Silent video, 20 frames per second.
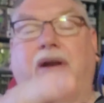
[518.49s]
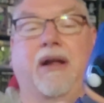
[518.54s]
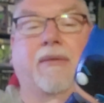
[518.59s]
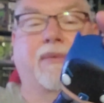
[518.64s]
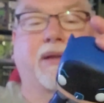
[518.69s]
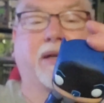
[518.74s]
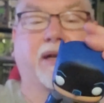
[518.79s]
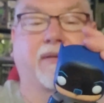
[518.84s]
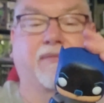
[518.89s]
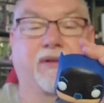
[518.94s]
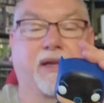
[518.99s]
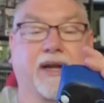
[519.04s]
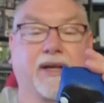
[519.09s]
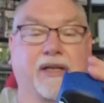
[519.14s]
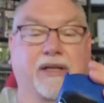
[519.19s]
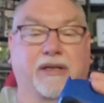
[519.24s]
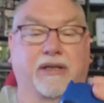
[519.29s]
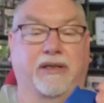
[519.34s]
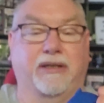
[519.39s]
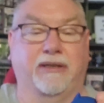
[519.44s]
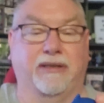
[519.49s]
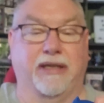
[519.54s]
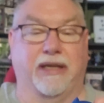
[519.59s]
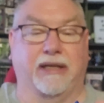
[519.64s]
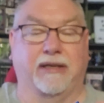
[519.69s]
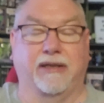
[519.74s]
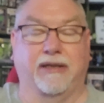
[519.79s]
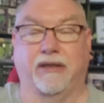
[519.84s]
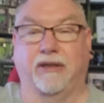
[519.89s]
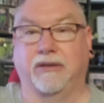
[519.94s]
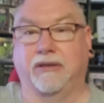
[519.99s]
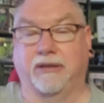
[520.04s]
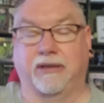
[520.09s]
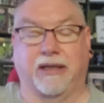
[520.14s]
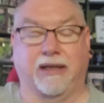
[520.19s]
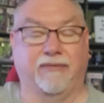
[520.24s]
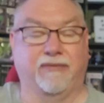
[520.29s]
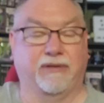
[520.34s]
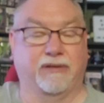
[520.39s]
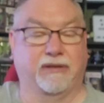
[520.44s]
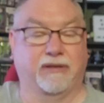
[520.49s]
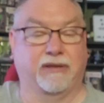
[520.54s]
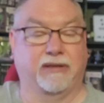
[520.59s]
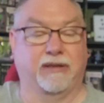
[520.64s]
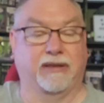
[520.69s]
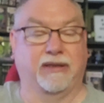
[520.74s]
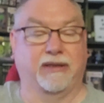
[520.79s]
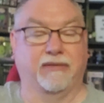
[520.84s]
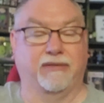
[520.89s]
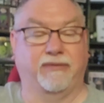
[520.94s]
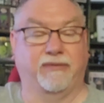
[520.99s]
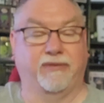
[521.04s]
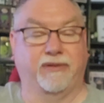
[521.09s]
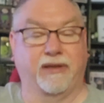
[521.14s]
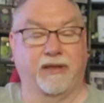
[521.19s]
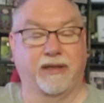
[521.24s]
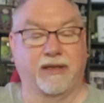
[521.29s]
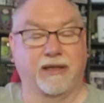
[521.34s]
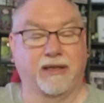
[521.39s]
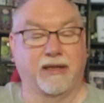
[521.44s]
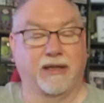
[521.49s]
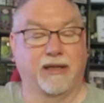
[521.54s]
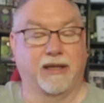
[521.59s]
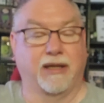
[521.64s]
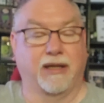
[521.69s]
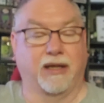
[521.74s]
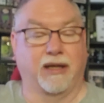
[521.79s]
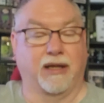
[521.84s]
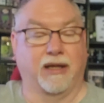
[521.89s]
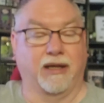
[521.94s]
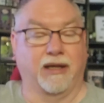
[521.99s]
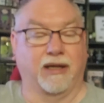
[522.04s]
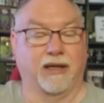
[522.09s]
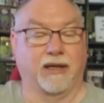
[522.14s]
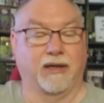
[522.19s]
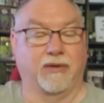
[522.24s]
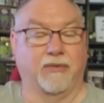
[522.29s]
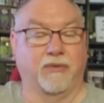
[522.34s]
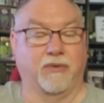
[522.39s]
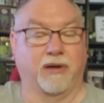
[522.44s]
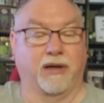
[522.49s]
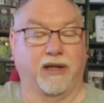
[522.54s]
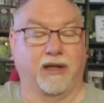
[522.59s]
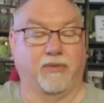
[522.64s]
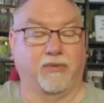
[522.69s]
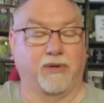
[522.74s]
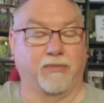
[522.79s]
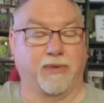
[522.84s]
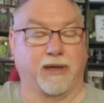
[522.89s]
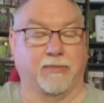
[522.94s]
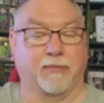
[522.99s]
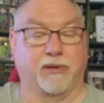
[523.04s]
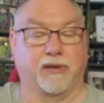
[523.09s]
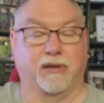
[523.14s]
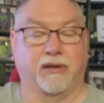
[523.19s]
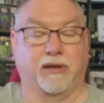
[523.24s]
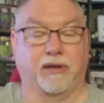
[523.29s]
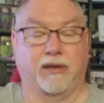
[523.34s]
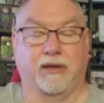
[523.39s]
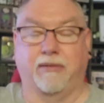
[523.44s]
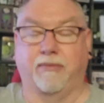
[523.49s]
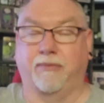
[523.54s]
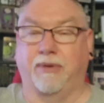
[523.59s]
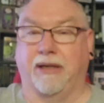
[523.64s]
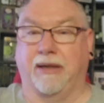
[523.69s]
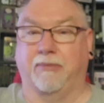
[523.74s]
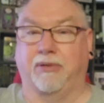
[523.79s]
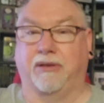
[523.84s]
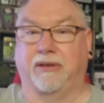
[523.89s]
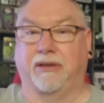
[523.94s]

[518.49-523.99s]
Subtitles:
I mean, I've got a good 10 years left to live, where I'll remember and be able